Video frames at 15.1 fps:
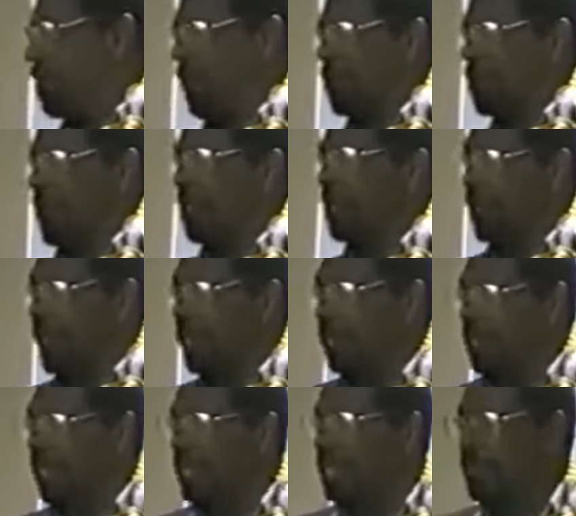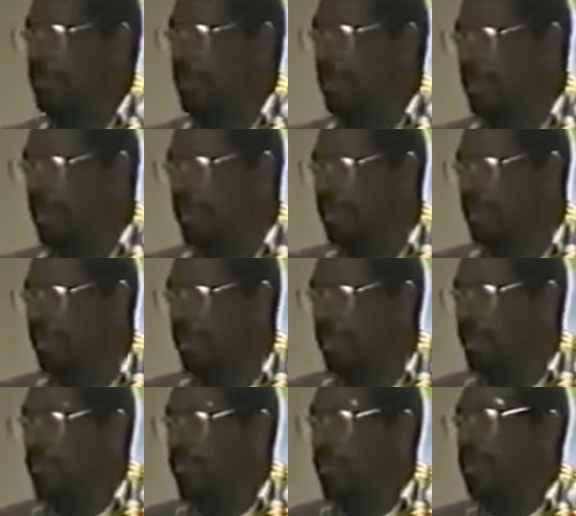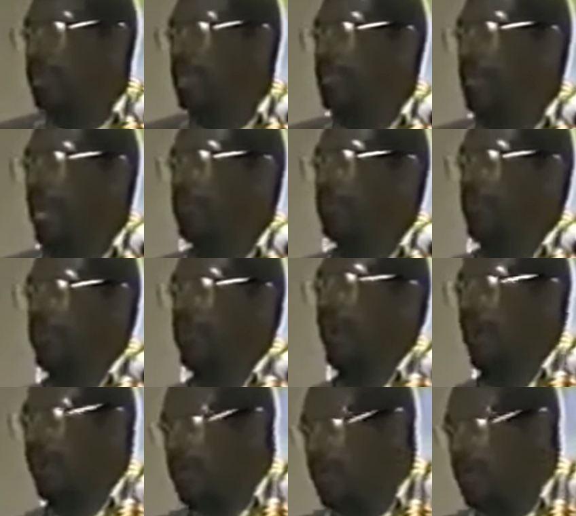Because one of the first things you would learn was that white folk